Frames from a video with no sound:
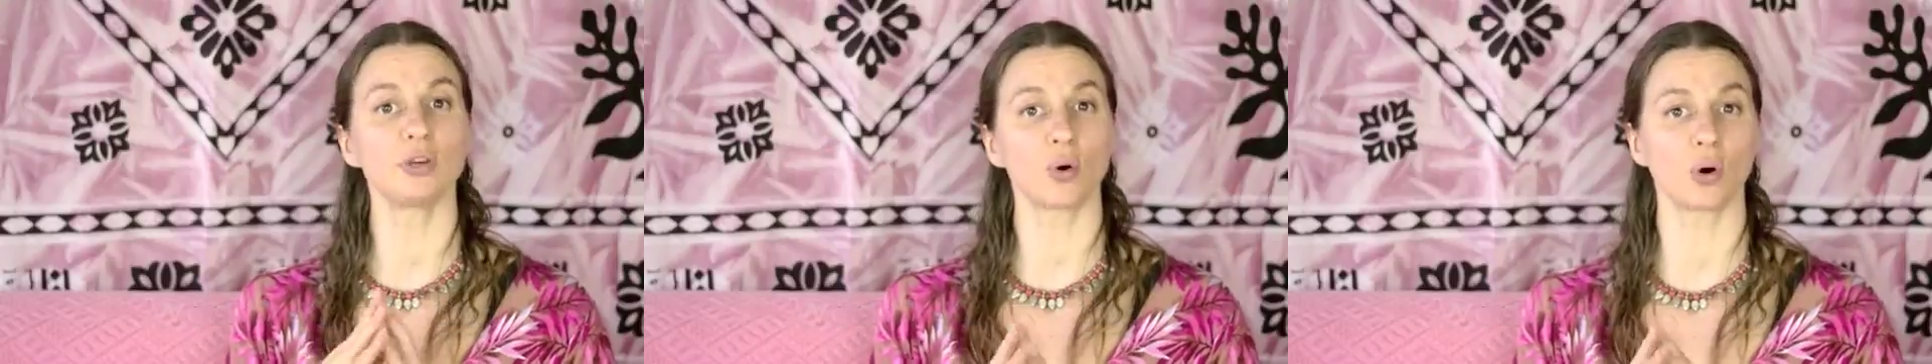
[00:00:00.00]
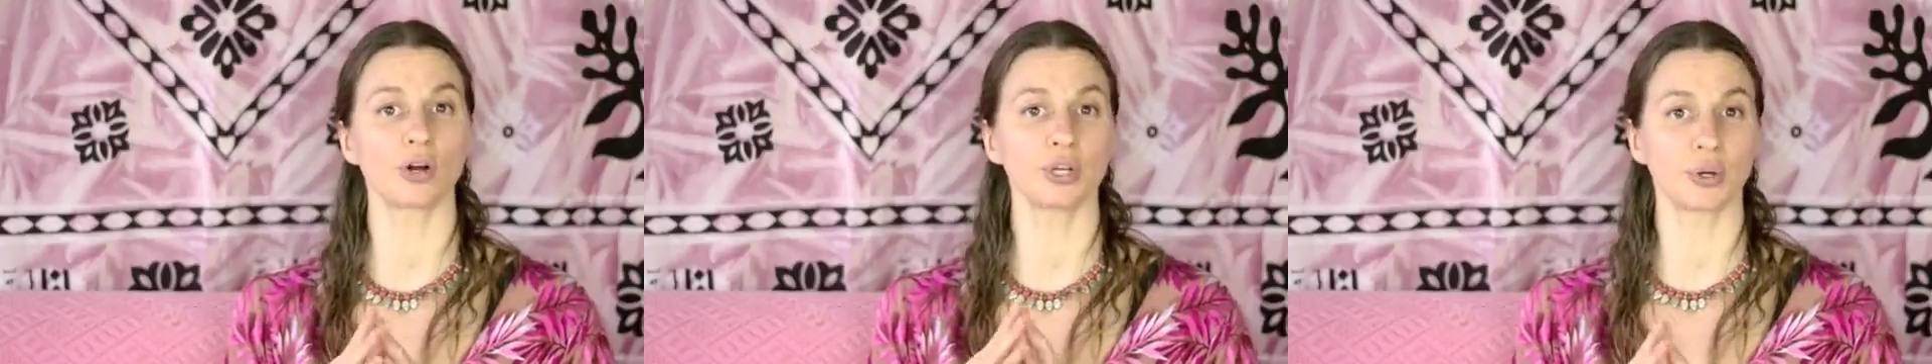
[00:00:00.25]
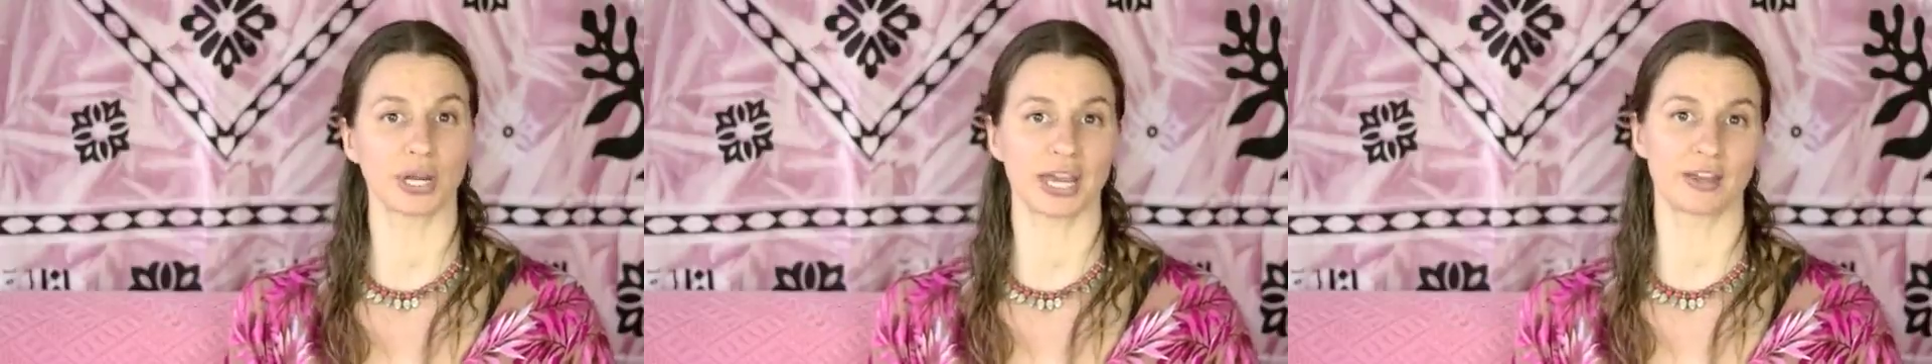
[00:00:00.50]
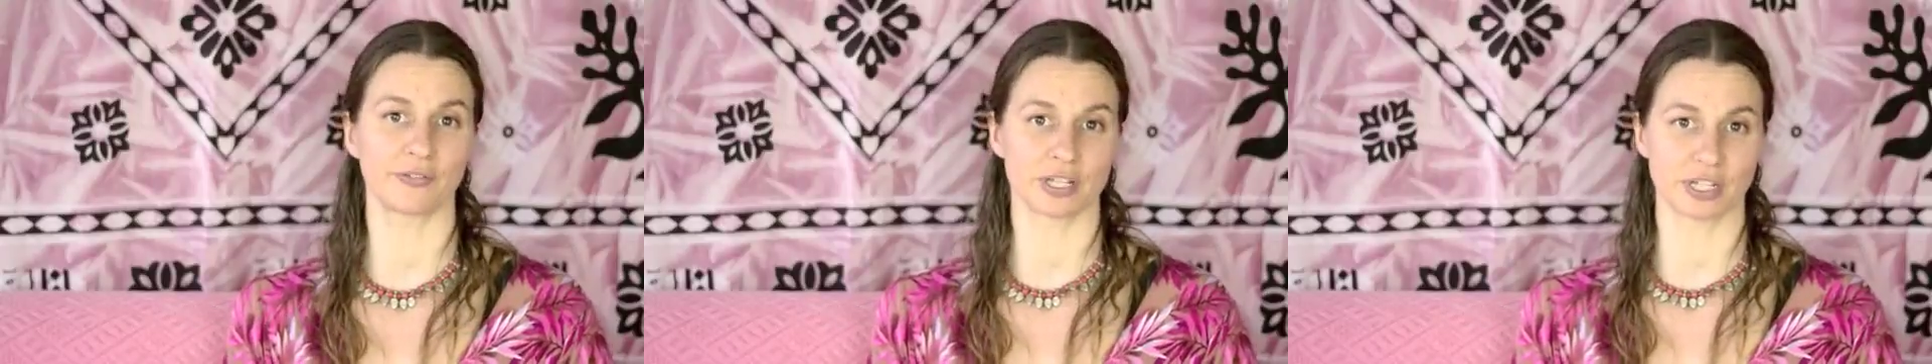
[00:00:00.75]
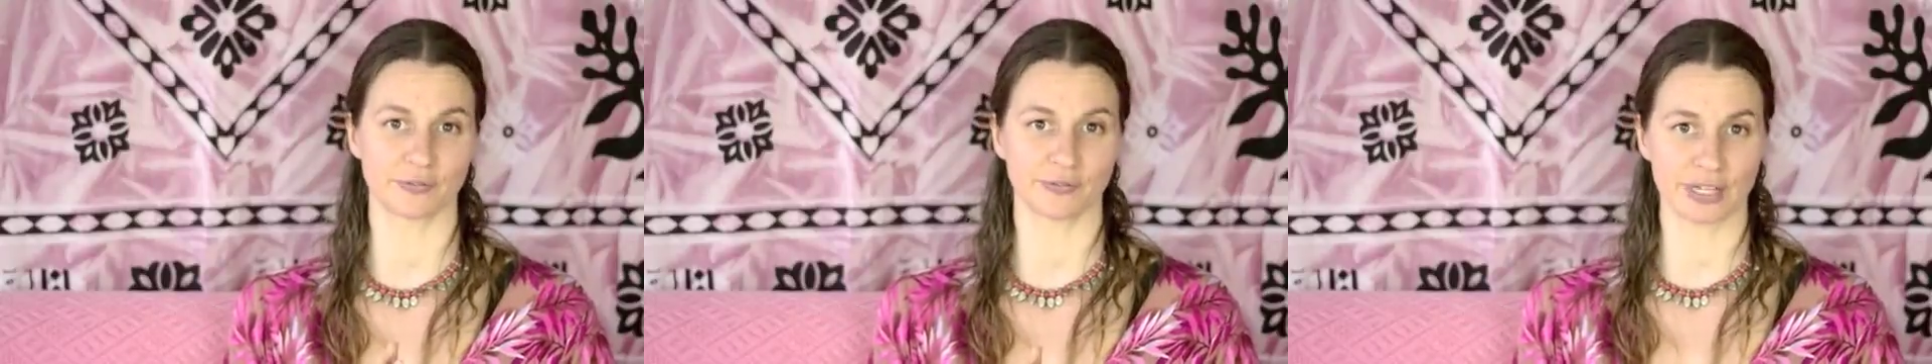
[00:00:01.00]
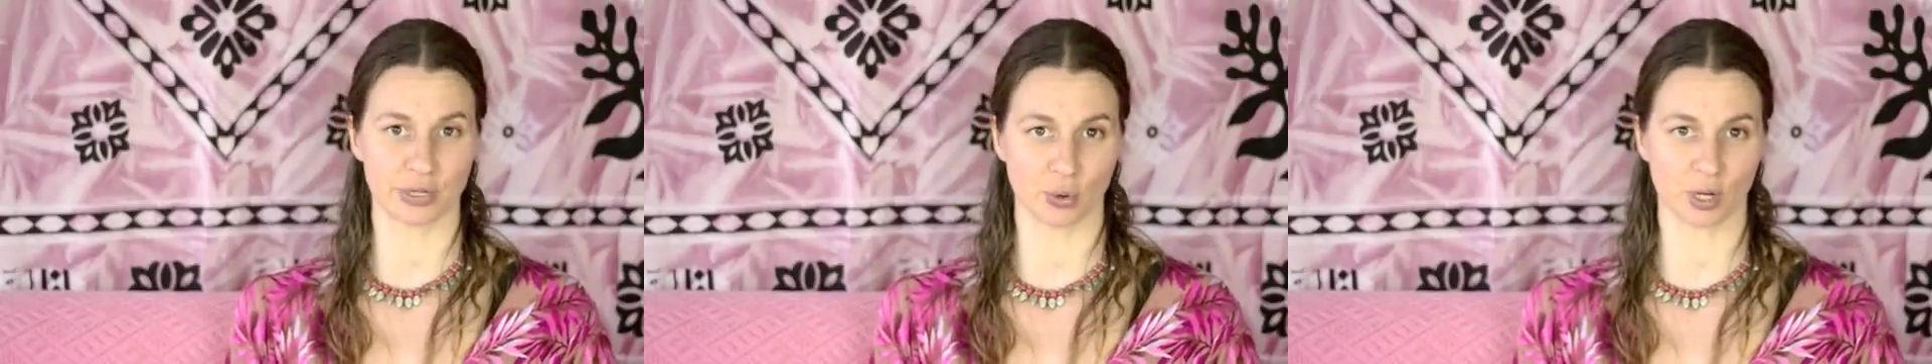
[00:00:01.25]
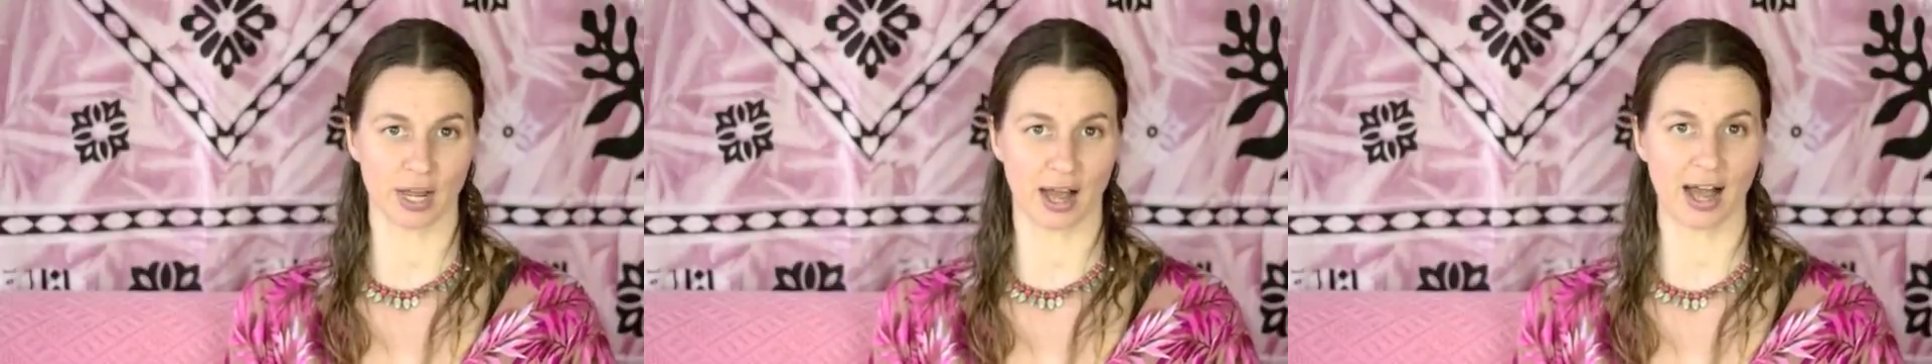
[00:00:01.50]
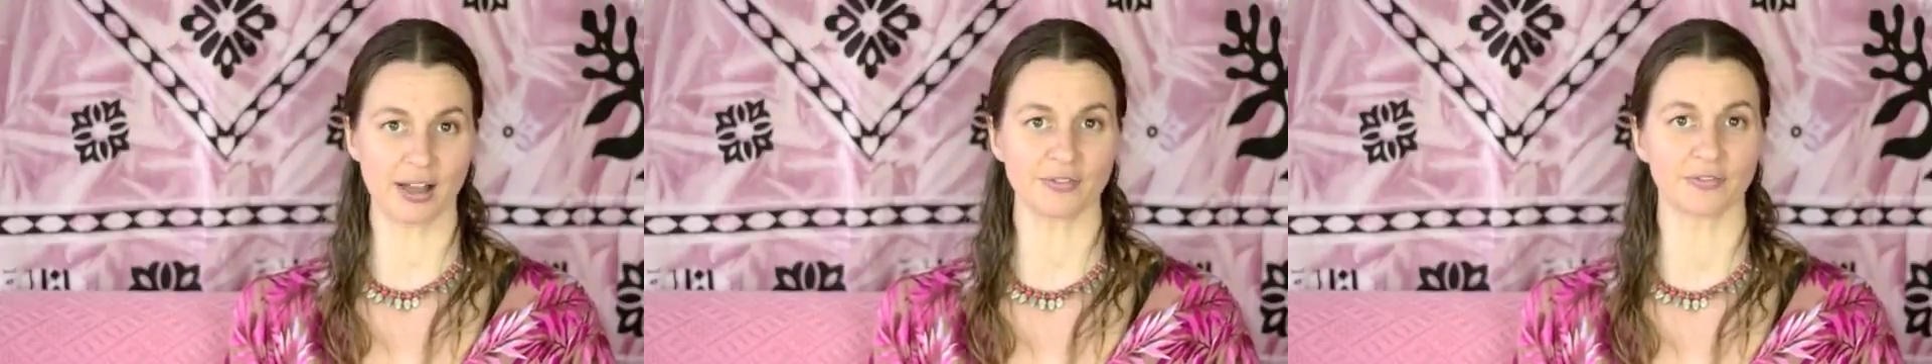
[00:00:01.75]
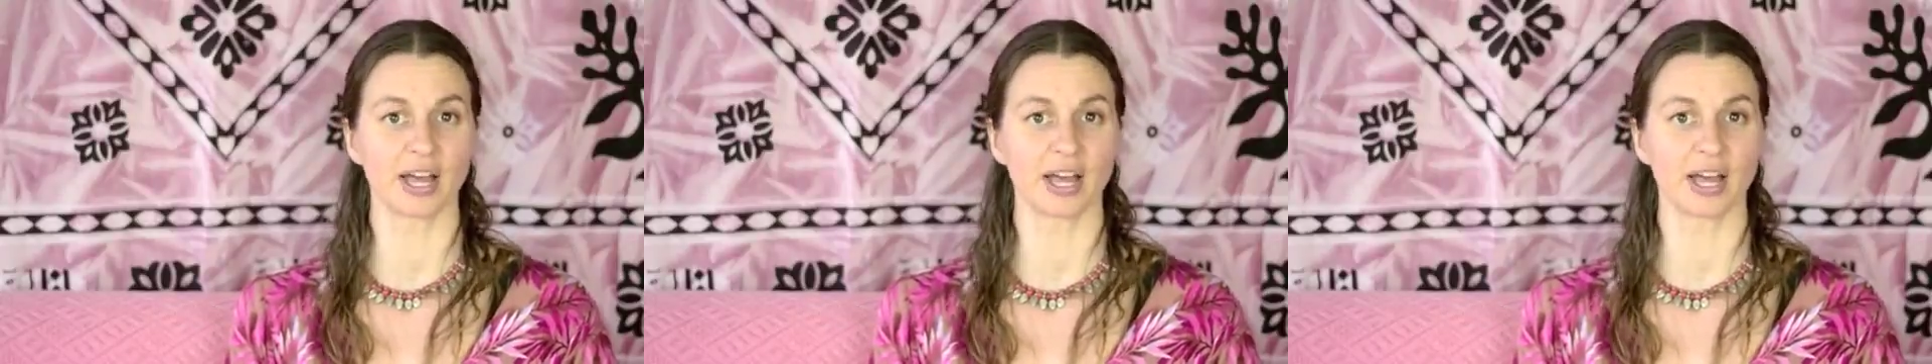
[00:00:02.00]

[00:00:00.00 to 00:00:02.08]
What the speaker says: your unique vision for your life